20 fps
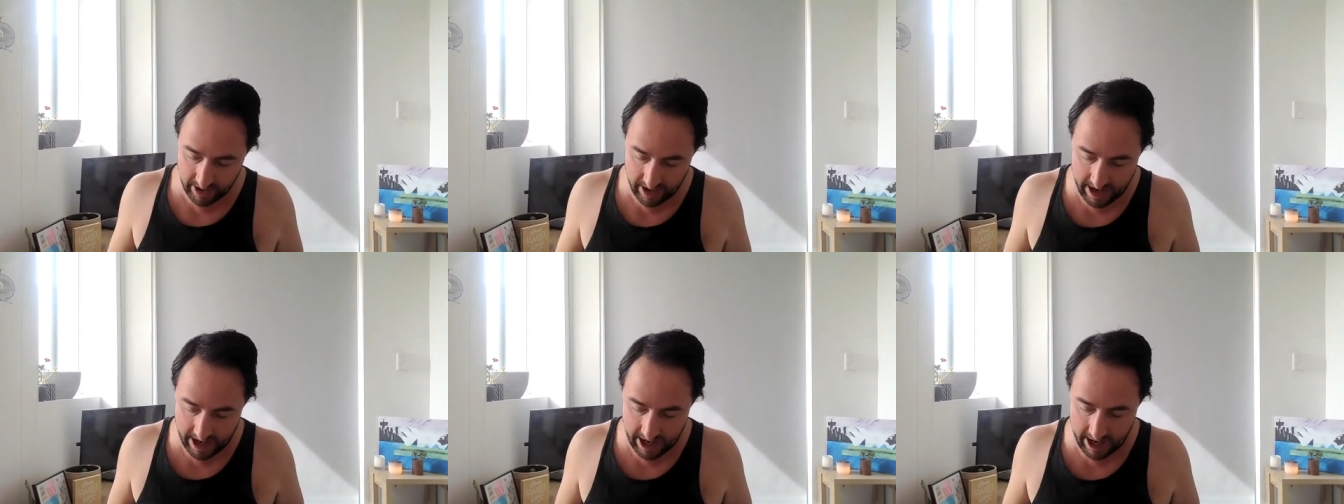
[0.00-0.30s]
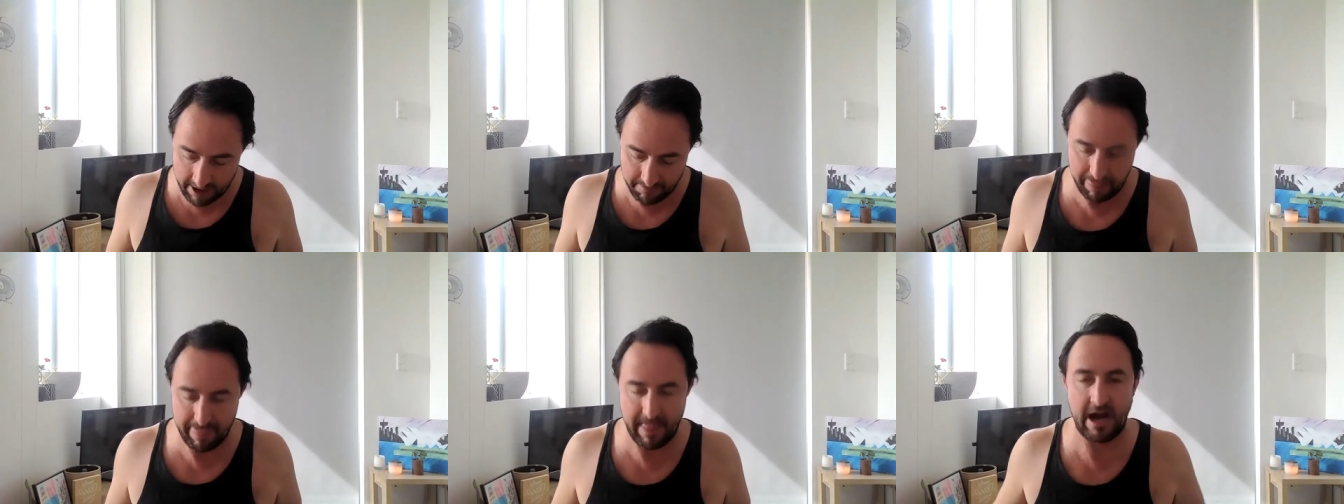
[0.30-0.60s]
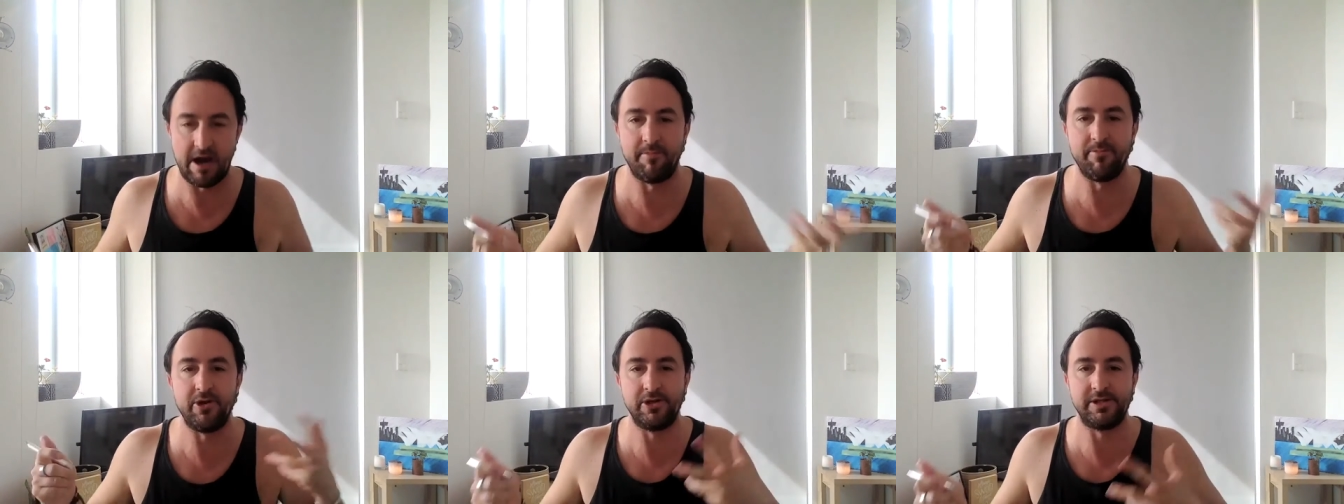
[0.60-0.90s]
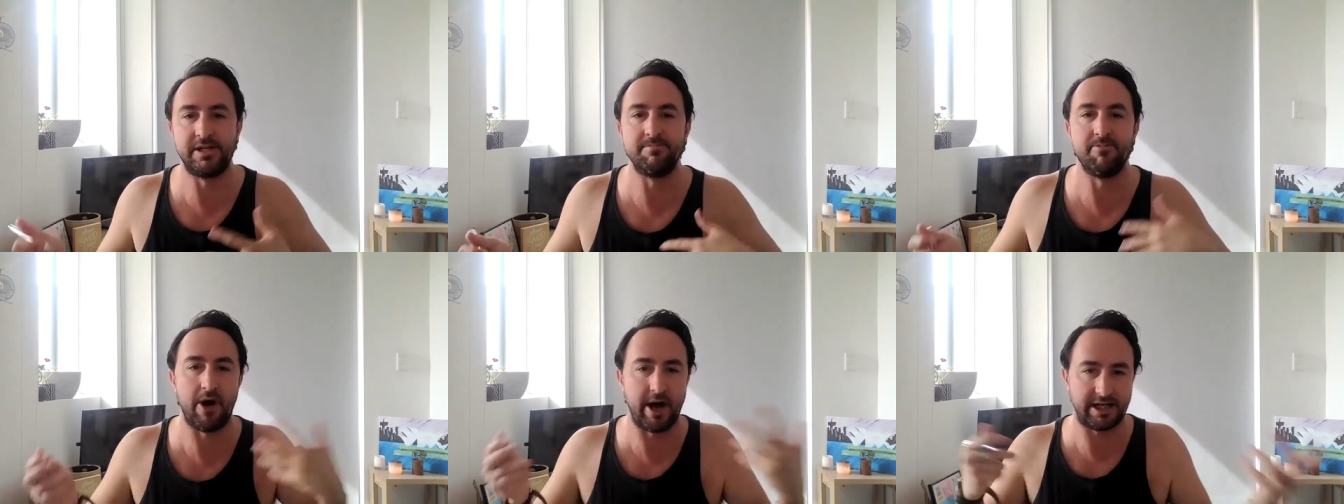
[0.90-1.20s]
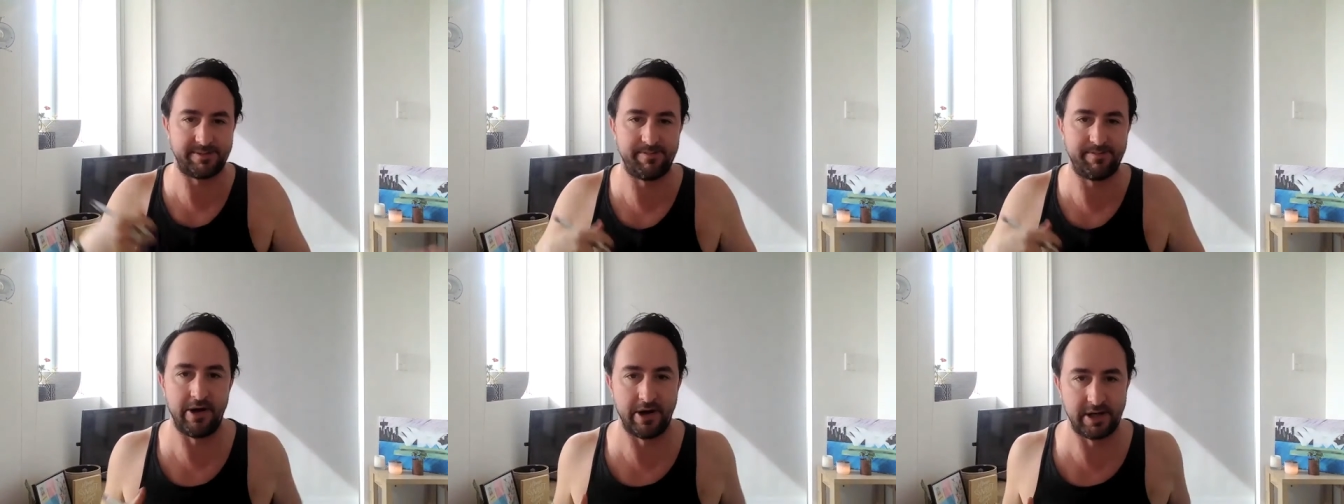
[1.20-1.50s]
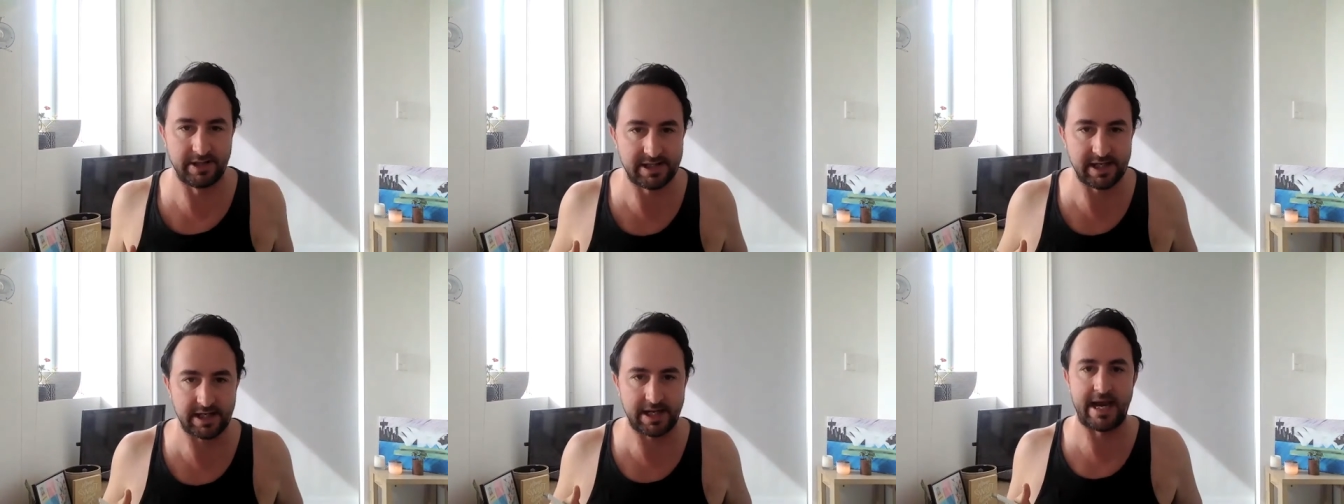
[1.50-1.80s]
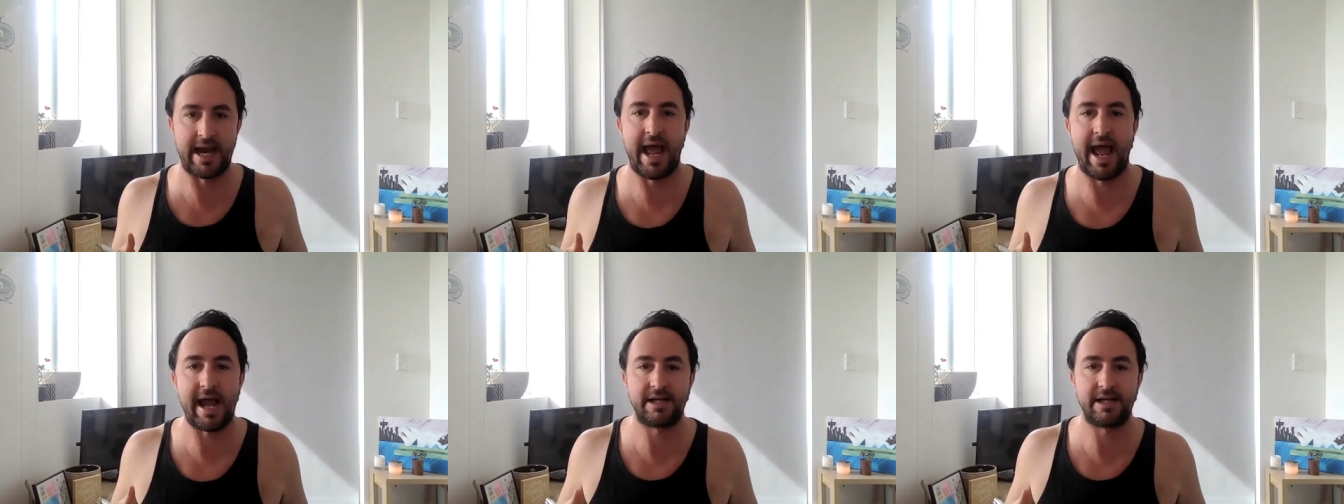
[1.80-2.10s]
and I'm using my experience to
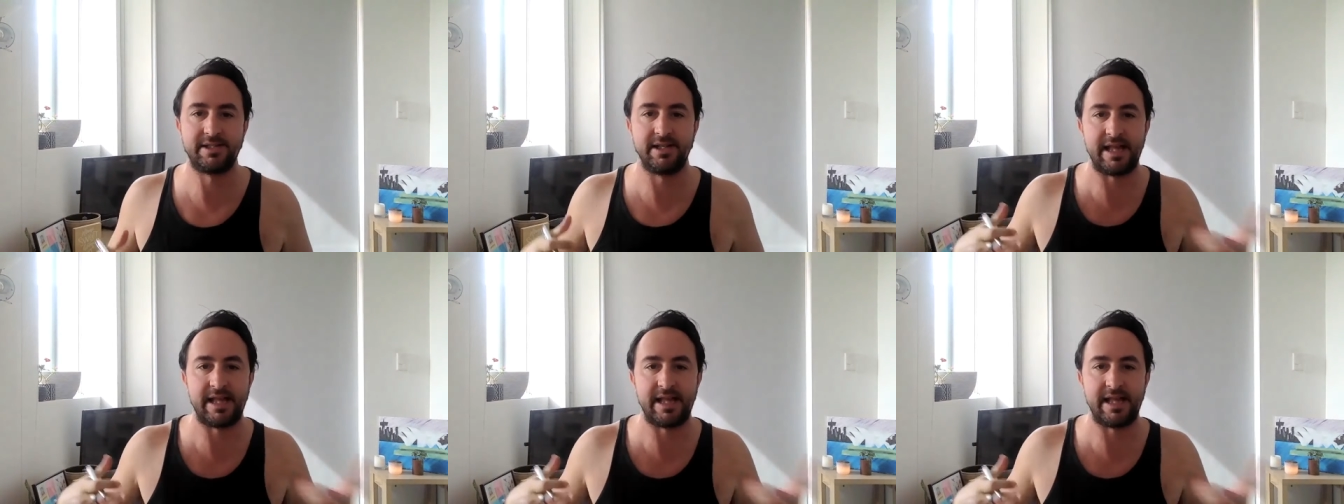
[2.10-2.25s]
connect.